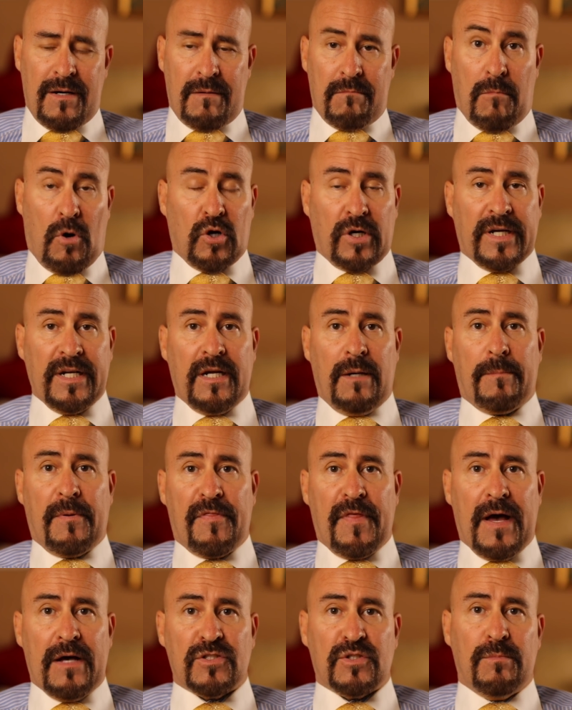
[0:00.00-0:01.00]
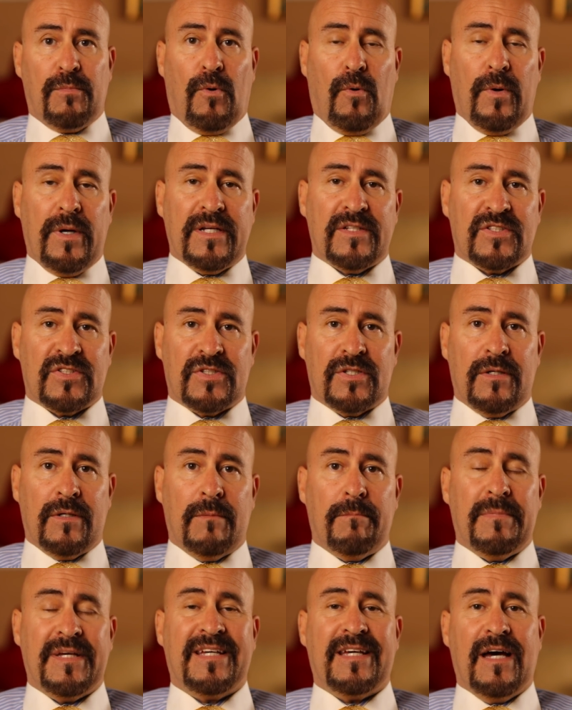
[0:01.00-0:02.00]
market up a thousand points
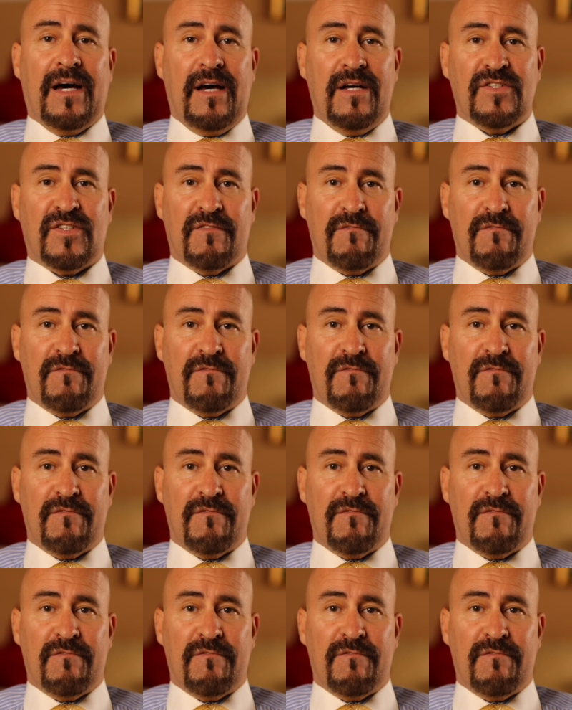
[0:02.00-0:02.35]
because